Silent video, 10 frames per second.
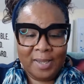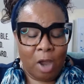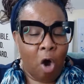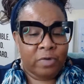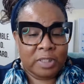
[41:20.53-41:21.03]

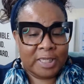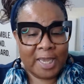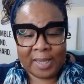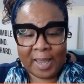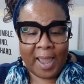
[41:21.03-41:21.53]
over
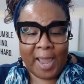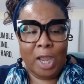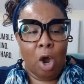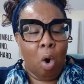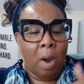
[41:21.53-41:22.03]

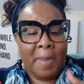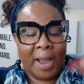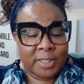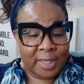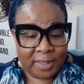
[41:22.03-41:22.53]
10K on my
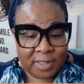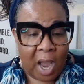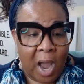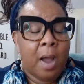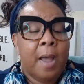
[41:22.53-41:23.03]

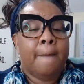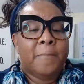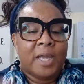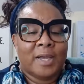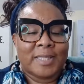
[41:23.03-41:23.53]
TikTok
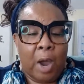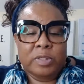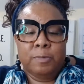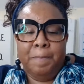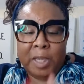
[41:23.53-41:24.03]
because I
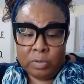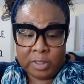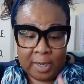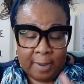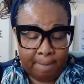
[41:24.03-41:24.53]
was
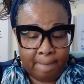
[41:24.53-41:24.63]
building it.